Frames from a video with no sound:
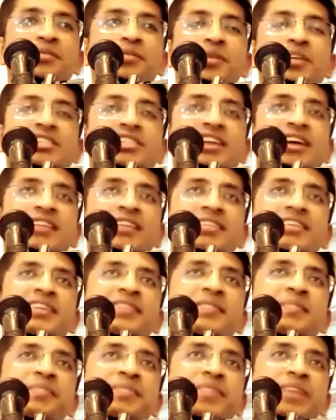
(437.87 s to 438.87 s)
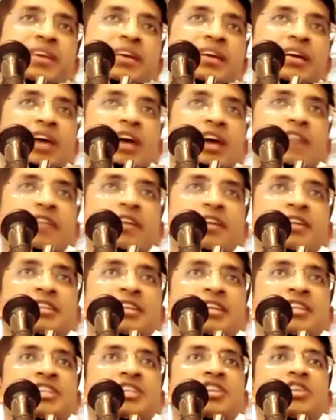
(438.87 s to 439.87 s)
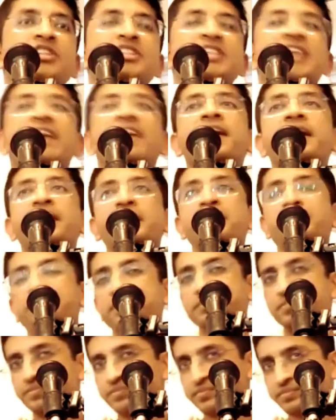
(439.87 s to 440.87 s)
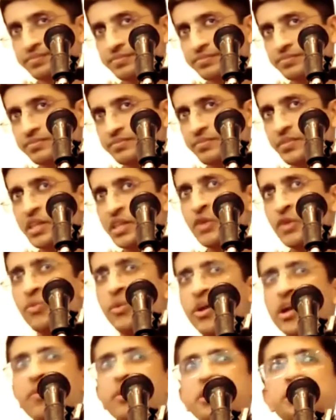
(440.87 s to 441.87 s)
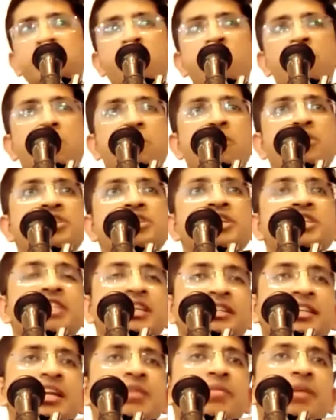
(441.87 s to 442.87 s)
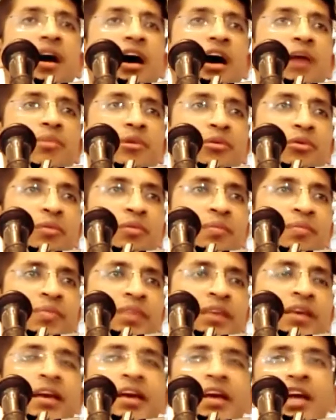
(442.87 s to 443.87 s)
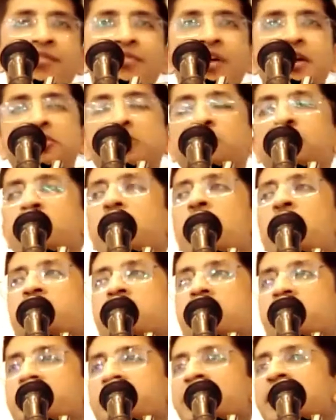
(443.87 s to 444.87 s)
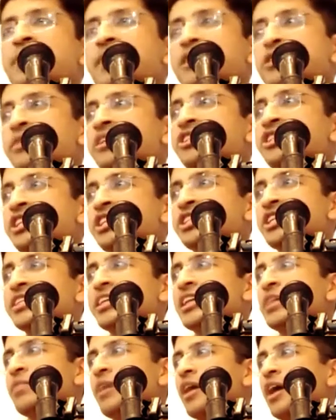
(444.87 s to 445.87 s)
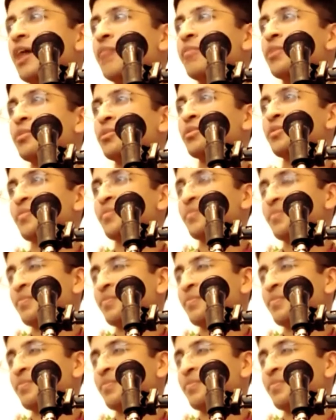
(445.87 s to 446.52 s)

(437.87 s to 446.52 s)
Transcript: We started our discussion on Saturday where we spoke about Sri Chaitanya Mahaprabhu. In fact, throughout our theme has been Sri Chaitanya Mahaprabhu.